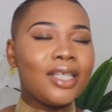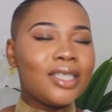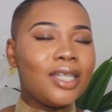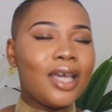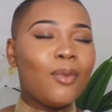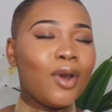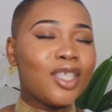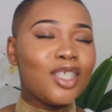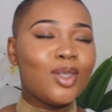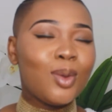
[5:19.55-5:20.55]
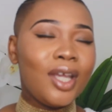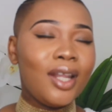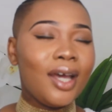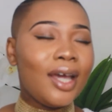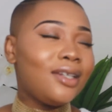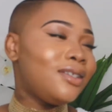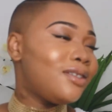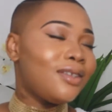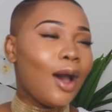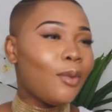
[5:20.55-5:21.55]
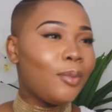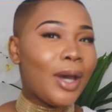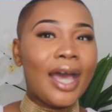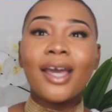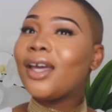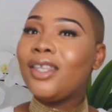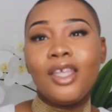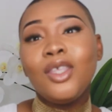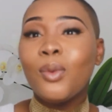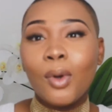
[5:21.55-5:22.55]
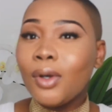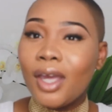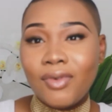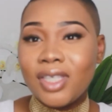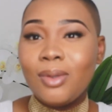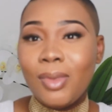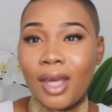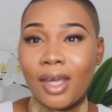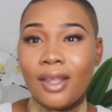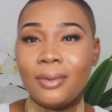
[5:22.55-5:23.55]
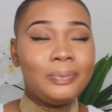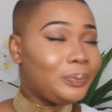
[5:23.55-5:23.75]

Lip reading: listen, yeah, I'm going to the toilet and I'll be back, and then you won't ever see me again.